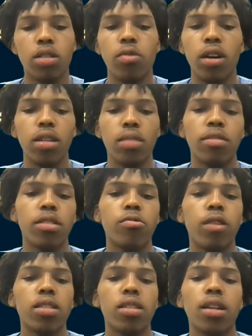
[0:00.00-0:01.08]
Just
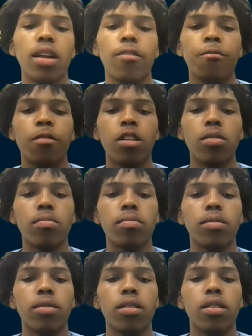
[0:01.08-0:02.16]
watching a lot of film,
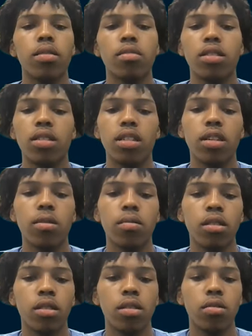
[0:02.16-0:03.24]
just seeing
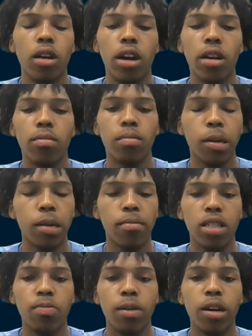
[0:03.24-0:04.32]
where I can pick my
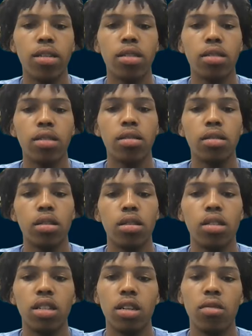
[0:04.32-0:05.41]
spots and
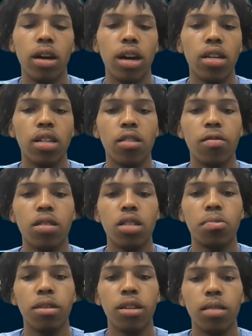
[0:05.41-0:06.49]
seeing how the defense is
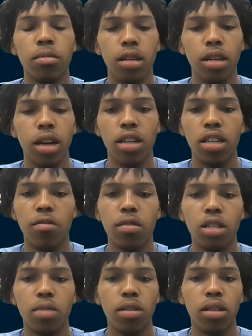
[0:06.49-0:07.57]
playing me, how the defense
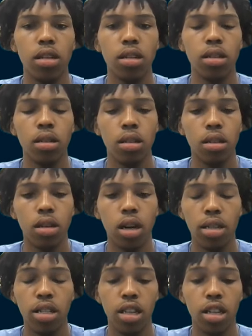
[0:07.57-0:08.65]
is playing our
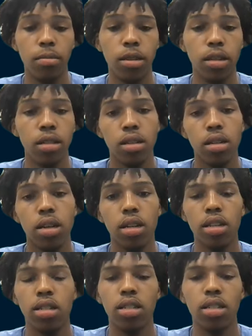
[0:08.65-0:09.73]
team, and then
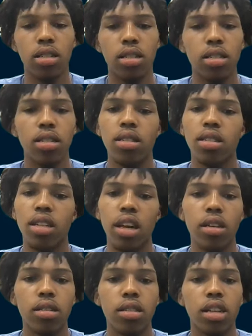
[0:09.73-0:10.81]
just
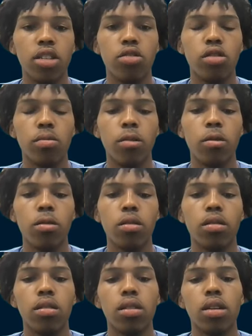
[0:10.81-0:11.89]
staying true to my work,
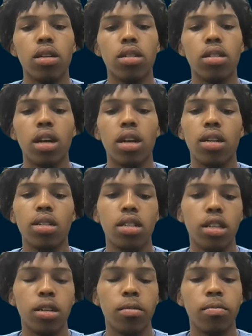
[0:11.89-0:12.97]
staying in the
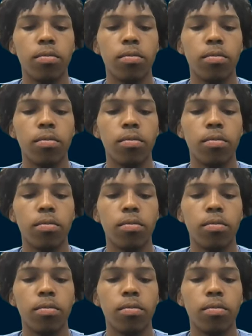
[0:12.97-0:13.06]
gym.